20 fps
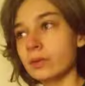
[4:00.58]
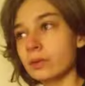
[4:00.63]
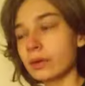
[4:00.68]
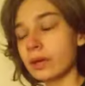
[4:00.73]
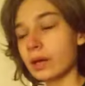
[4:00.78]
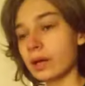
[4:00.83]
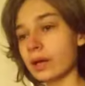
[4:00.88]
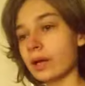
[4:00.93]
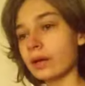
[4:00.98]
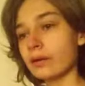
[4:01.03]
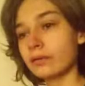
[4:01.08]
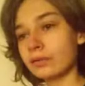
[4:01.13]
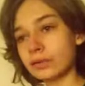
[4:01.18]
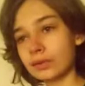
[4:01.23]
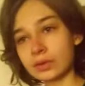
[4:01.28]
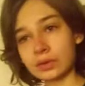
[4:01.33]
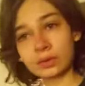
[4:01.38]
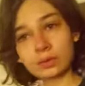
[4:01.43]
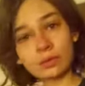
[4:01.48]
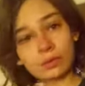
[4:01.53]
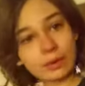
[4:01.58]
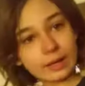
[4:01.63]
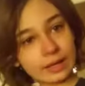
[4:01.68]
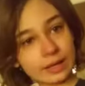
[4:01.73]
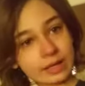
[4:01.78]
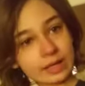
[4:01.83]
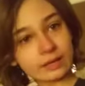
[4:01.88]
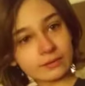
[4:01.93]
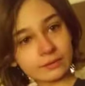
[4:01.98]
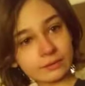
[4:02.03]
have 2
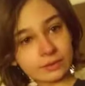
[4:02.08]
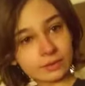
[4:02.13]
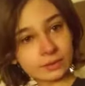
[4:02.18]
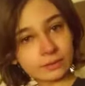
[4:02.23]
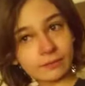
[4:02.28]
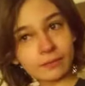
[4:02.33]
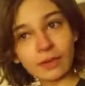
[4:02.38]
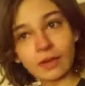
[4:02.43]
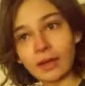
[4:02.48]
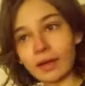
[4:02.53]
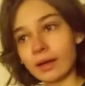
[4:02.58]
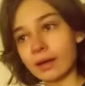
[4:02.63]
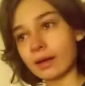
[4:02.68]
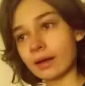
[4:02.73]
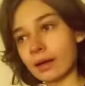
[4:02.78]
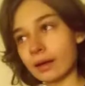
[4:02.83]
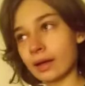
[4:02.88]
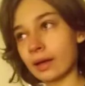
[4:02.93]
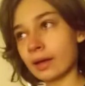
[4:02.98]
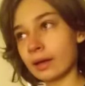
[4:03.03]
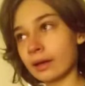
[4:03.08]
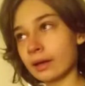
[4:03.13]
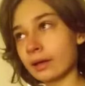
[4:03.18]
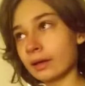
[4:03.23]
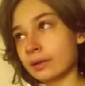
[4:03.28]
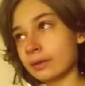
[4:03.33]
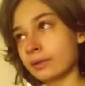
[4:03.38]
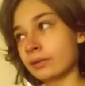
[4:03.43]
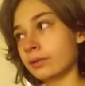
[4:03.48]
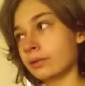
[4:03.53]
waves
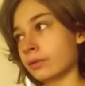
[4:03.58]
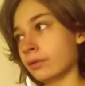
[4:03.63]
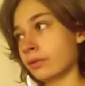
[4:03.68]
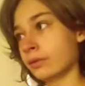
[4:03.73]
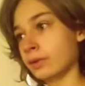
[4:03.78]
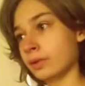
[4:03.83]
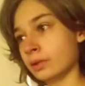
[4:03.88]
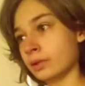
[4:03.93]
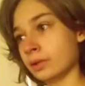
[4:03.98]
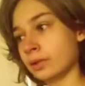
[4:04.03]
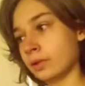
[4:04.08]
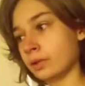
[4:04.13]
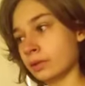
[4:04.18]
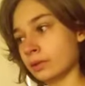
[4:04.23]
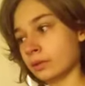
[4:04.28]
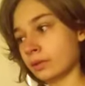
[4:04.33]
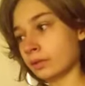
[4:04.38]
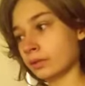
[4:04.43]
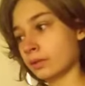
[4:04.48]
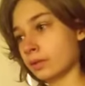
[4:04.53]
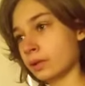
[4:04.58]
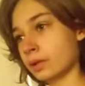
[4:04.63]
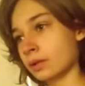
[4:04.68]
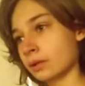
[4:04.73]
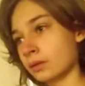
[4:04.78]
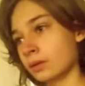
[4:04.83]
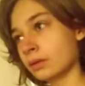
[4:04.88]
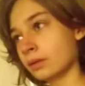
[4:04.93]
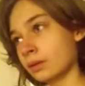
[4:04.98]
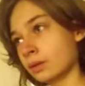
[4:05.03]
and the
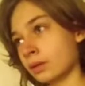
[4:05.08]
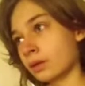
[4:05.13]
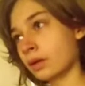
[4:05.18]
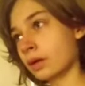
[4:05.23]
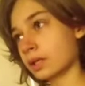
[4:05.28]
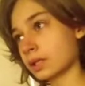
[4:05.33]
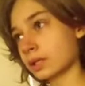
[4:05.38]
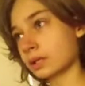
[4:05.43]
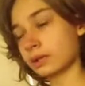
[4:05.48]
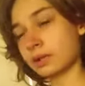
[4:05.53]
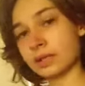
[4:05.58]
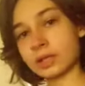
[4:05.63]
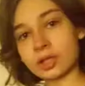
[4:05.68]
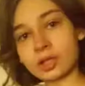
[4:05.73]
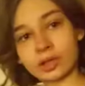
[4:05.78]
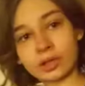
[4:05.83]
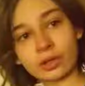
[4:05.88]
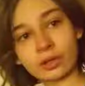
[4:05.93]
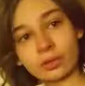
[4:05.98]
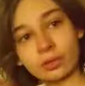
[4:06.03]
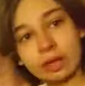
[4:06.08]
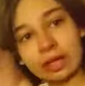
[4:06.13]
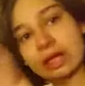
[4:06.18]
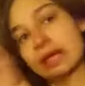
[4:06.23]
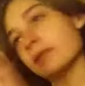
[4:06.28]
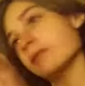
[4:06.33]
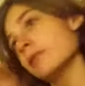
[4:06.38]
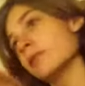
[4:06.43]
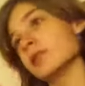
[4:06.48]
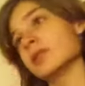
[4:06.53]
oscillation of the
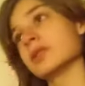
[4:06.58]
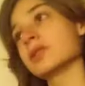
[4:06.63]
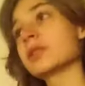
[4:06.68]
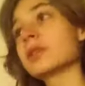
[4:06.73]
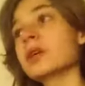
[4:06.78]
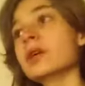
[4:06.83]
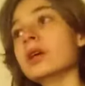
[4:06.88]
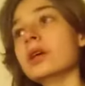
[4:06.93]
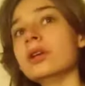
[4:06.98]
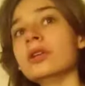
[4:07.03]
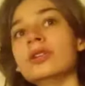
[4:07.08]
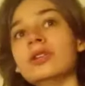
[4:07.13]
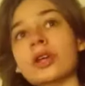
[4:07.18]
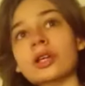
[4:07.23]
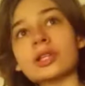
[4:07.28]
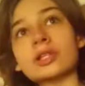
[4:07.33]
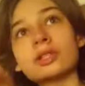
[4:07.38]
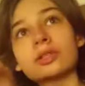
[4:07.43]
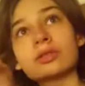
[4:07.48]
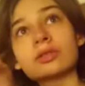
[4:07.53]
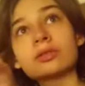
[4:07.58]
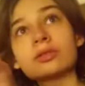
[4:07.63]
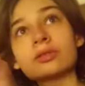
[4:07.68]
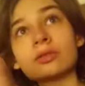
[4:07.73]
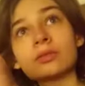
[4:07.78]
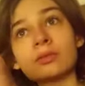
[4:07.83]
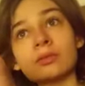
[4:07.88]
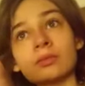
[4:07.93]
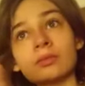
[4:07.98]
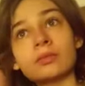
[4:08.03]
wave is just
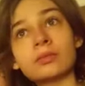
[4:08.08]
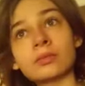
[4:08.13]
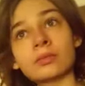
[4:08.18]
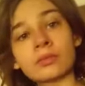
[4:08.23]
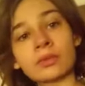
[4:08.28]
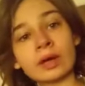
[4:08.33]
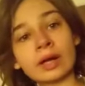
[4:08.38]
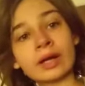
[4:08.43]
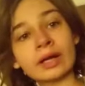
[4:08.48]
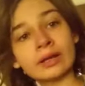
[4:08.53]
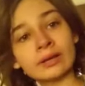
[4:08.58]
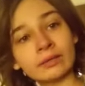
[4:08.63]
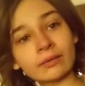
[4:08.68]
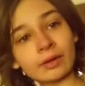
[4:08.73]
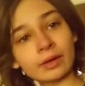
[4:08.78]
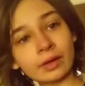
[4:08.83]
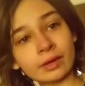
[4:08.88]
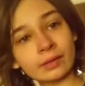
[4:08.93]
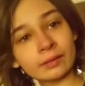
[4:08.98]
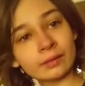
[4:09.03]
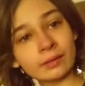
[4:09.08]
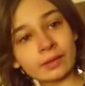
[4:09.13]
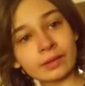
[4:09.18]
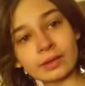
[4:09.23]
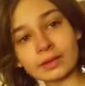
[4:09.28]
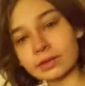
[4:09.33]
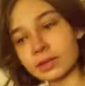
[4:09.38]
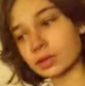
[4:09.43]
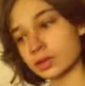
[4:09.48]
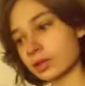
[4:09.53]
right,
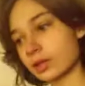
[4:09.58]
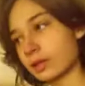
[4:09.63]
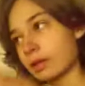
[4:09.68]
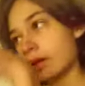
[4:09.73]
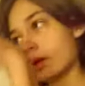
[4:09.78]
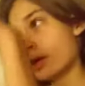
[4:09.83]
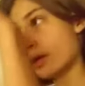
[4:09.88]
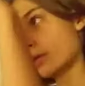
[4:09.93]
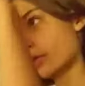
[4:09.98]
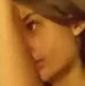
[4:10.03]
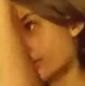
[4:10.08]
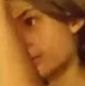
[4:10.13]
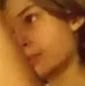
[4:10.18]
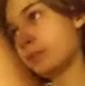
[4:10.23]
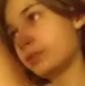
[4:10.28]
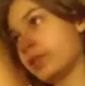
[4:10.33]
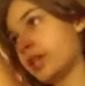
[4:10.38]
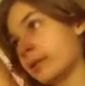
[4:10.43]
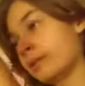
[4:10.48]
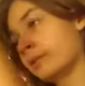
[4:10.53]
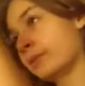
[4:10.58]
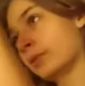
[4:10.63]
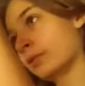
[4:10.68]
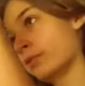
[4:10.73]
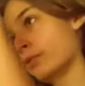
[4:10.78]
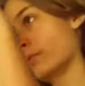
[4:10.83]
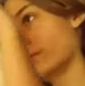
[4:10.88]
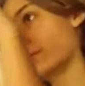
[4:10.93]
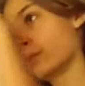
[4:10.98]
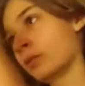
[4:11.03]
such that the tip of
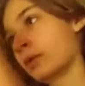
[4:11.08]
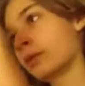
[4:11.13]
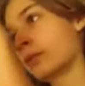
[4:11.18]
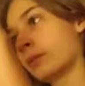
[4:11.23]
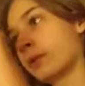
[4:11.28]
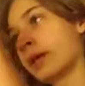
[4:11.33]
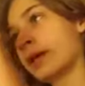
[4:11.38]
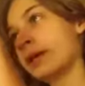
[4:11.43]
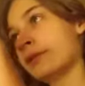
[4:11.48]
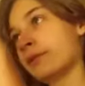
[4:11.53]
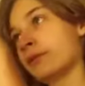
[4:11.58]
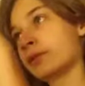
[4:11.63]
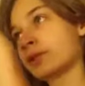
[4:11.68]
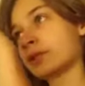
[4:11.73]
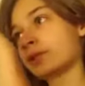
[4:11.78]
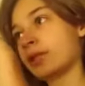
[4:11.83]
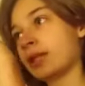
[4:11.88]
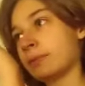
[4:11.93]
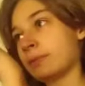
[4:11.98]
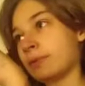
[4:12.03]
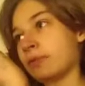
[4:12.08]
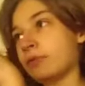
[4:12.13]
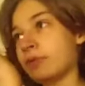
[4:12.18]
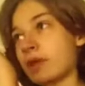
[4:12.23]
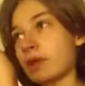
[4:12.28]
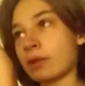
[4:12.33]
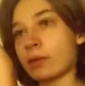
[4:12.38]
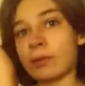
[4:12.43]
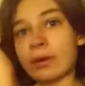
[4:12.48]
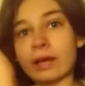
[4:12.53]
one wave is the tip of the
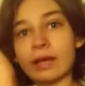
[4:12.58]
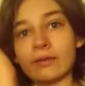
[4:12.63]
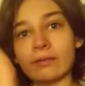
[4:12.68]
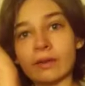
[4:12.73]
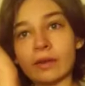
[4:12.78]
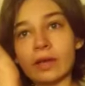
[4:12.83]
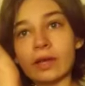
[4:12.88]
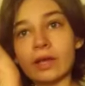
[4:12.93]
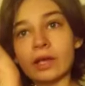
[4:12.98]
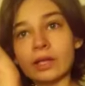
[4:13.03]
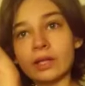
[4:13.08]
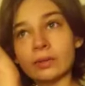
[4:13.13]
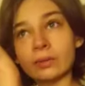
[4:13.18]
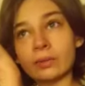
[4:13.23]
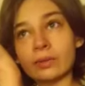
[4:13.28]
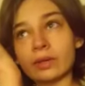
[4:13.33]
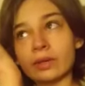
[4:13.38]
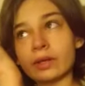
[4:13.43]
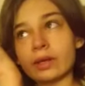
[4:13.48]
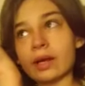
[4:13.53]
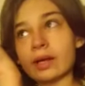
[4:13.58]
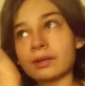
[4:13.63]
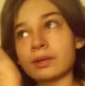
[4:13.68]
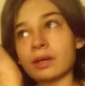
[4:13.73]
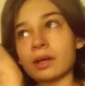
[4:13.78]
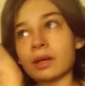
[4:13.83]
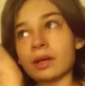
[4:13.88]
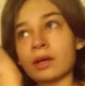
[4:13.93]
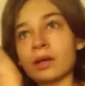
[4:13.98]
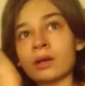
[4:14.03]
other wave, you can get
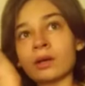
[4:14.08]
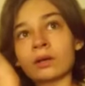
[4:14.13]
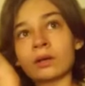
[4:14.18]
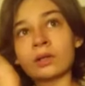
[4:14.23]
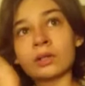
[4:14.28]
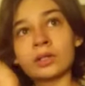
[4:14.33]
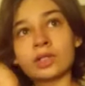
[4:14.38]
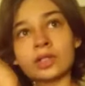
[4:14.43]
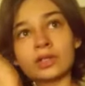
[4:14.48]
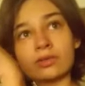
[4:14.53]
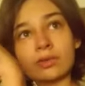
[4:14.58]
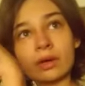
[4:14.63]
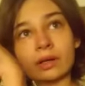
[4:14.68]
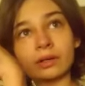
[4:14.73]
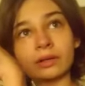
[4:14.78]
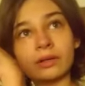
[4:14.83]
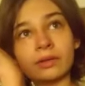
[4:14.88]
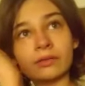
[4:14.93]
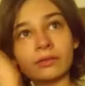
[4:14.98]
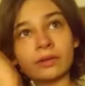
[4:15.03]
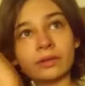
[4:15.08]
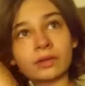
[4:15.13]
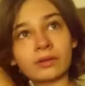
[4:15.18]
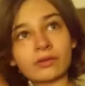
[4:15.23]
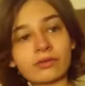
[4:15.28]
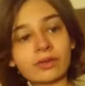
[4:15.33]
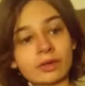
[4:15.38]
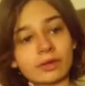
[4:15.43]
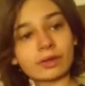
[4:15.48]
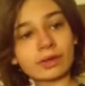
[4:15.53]
constructive
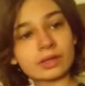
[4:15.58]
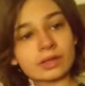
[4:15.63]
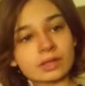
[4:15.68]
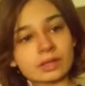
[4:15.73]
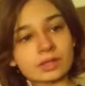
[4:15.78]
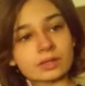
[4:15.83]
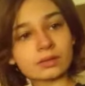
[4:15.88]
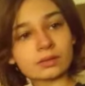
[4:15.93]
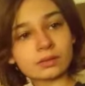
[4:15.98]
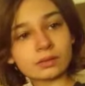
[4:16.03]
interference.